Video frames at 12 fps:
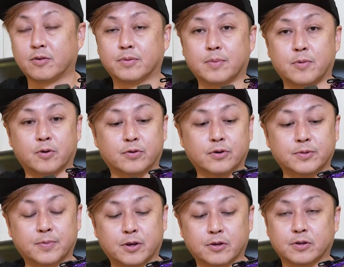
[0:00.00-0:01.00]
of the motors
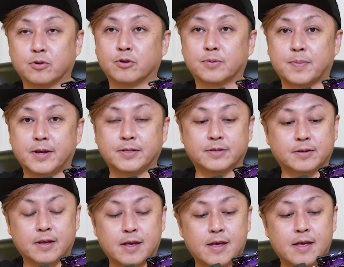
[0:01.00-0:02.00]
because of no space.
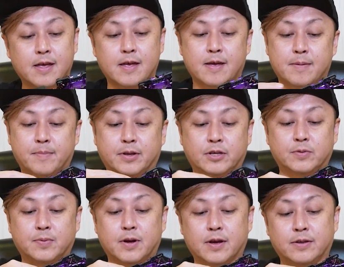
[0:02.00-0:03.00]
But
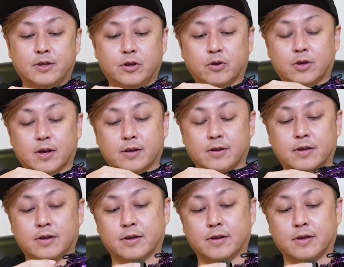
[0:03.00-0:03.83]
this one you can